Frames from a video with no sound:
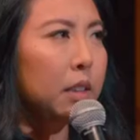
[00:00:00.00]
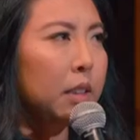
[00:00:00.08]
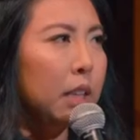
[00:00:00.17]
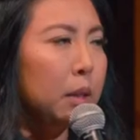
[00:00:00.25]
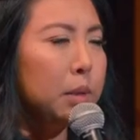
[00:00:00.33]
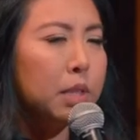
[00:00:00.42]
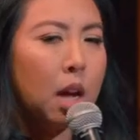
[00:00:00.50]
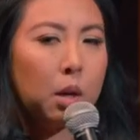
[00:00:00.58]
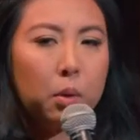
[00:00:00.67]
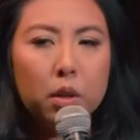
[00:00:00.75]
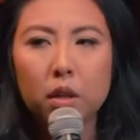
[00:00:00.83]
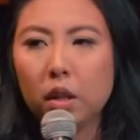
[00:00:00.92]
That was
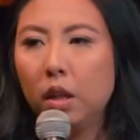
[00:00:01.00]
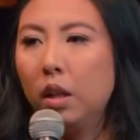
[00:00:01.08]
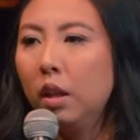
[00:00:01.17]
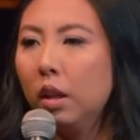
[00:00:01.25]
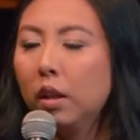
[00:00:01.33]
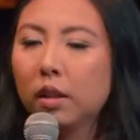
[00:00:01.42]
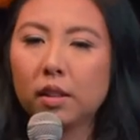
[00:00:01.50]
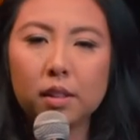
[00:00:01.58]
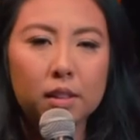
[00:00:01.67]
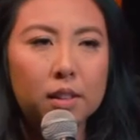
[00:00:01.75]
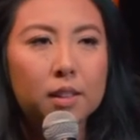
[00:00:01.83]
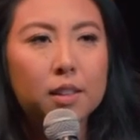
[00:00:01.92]
awkward. A
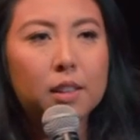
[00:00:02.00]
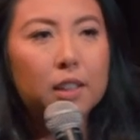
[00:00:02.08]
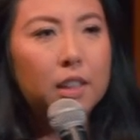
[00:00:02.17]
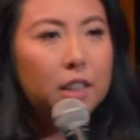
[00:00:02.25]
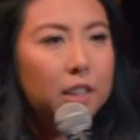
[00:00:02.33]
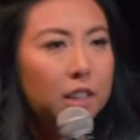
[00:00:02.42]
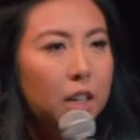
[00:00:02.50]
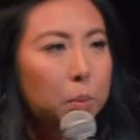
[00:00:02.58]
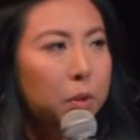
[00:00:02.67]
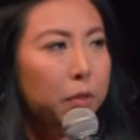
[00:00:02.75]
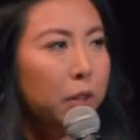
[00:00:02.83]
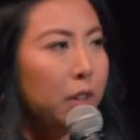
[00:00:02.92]

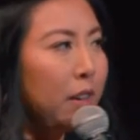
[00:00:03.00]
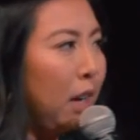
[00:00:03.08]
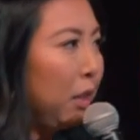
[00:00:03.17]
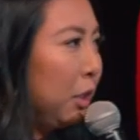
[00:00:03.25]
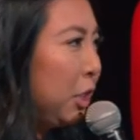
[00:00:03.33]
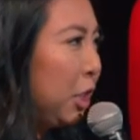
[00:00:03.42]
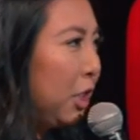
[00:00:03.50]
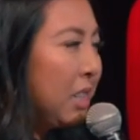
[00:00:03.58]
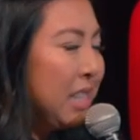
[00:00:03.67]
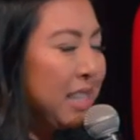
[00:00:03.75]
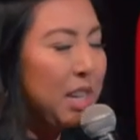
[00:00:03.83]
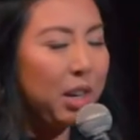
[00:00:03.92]
couple of you have health
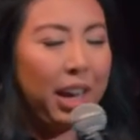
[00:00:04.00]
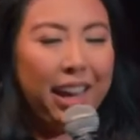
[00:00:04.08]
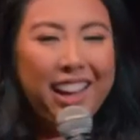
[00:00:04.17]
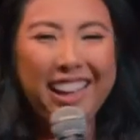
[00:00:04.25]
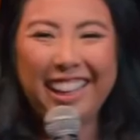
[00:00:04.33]
insurance, okay.